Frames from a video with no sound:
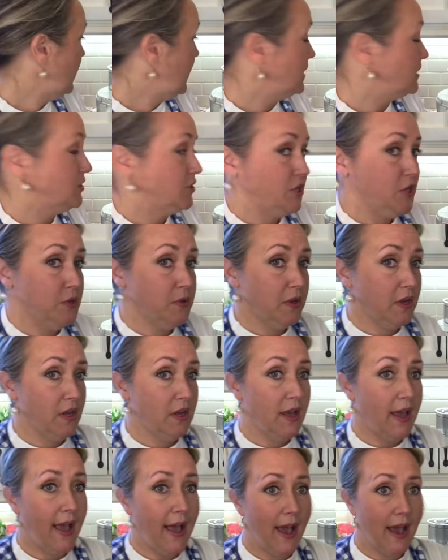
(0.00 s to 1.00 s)
And tuna
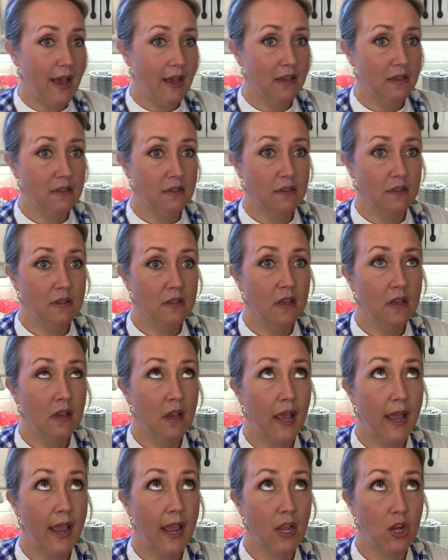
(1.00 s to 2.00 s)
has
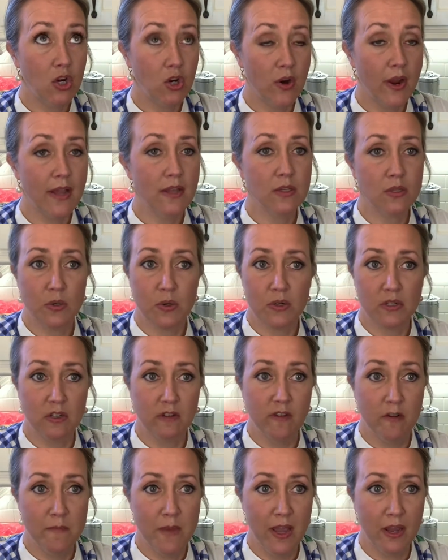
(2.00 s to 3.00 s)
a great source
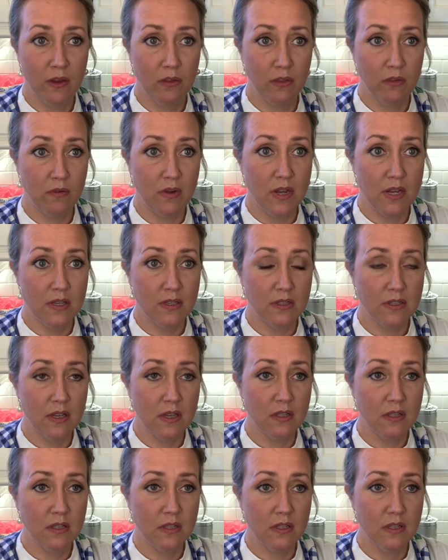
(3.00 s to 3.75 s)
of omega threes.